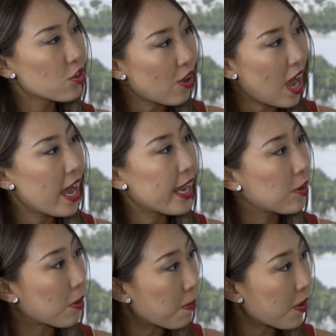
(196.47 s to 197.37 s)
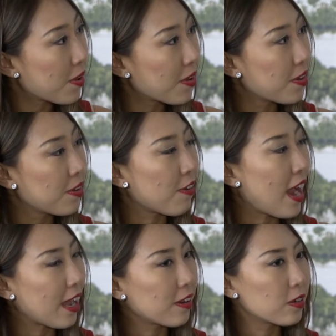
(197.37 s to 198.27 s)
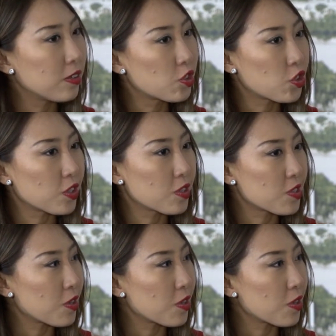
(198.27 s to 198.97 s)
dried or burned for agriculture.